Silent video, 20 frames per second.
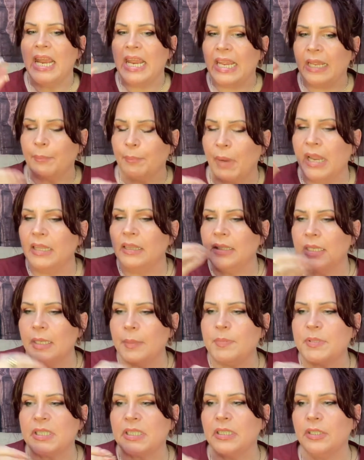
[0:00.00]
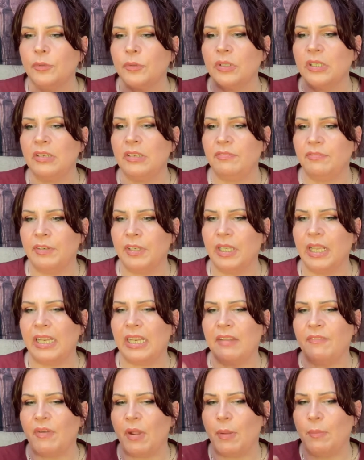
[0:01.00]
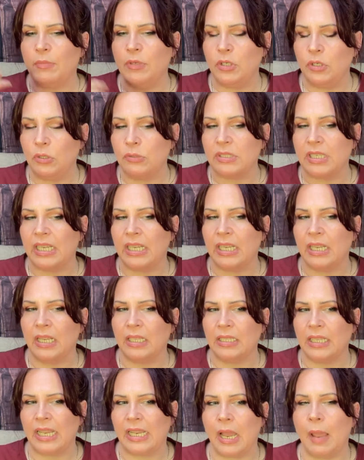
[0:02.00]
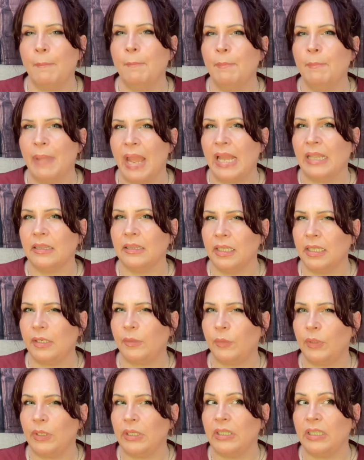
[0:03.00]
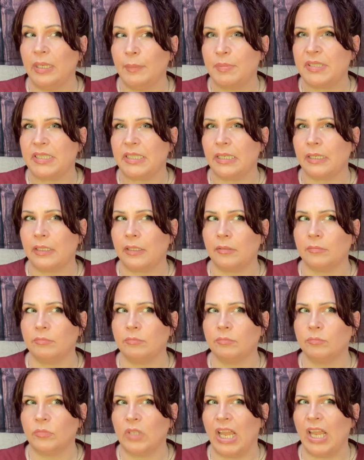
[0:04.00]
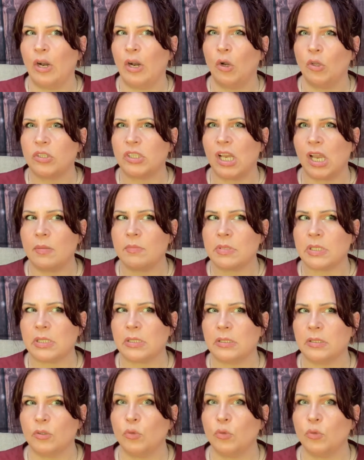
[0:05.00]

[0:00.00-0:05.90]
My lips literally feel like if I'm using like a matte liquid lipstick at all times.